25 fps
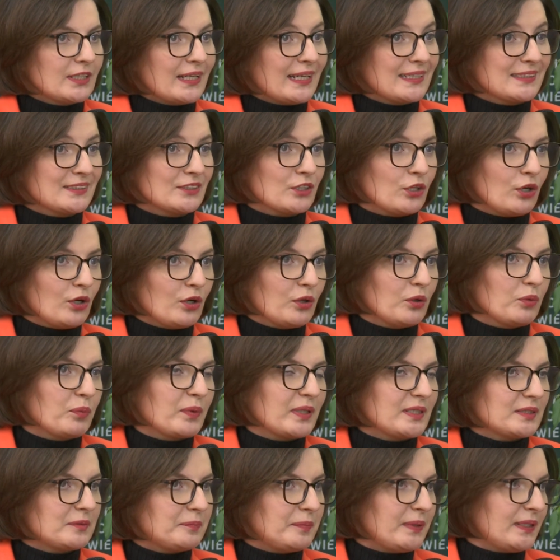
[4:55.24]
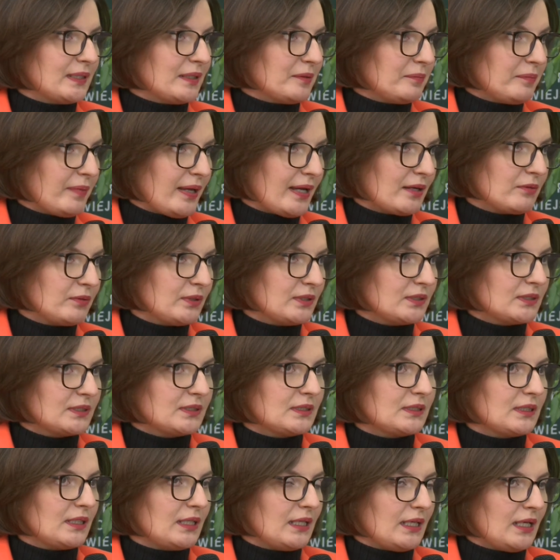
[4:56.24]
has always been a merit
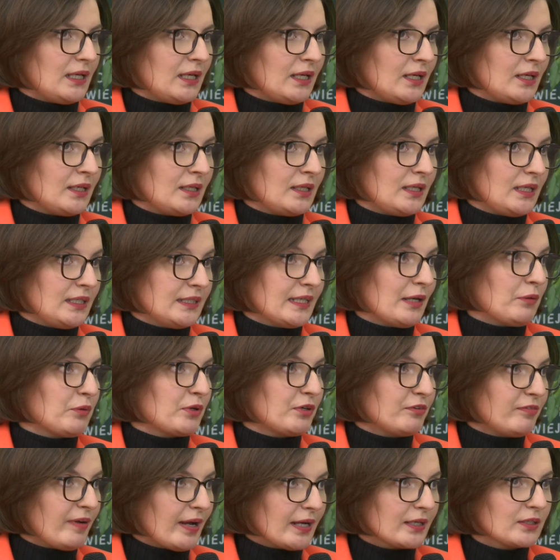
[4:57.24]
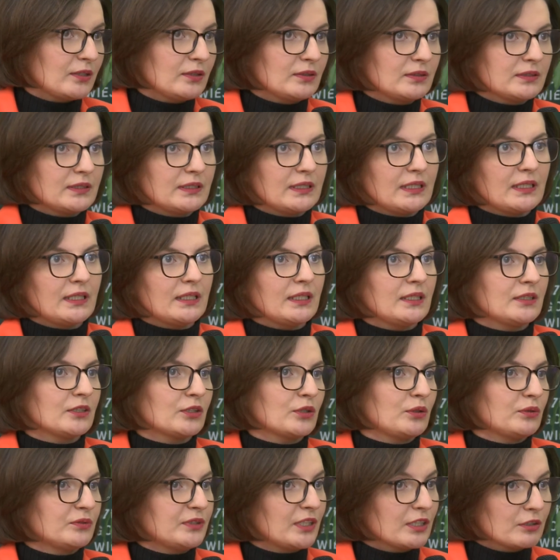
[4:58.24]
uh, in our faculty,
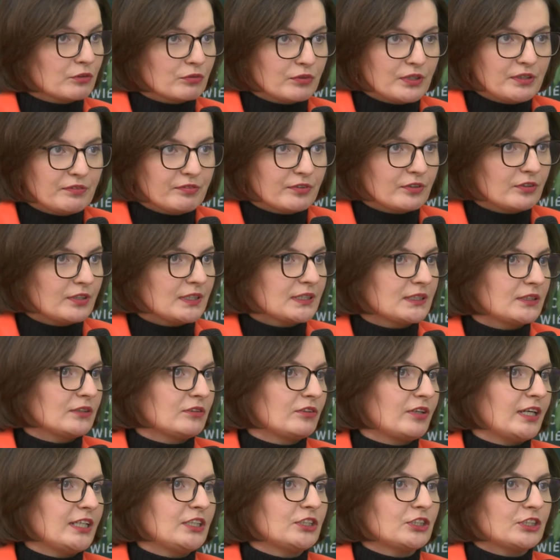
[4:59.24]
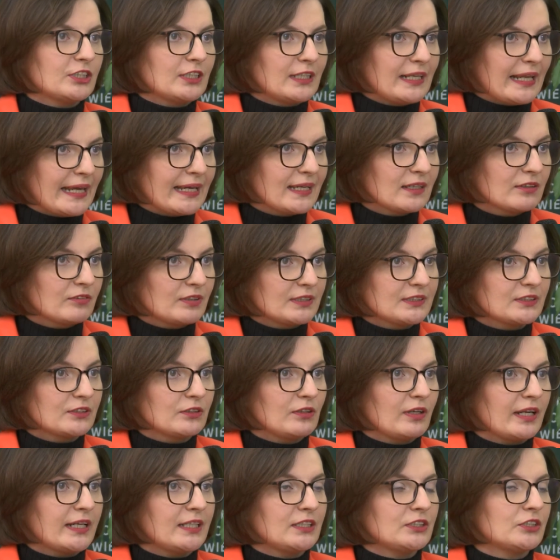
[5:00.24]
including river restoration, lake
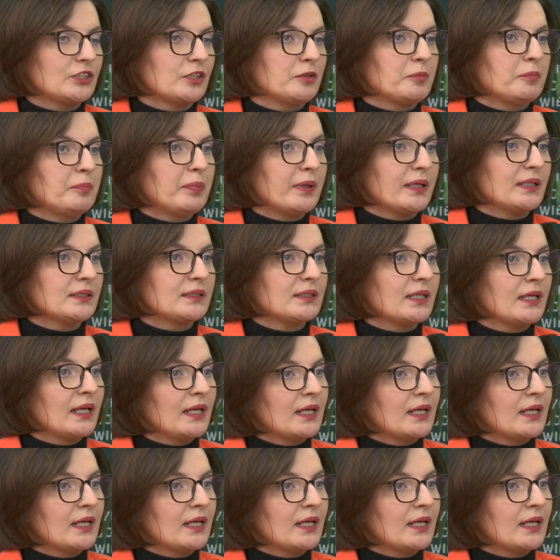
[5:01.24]
restoration, but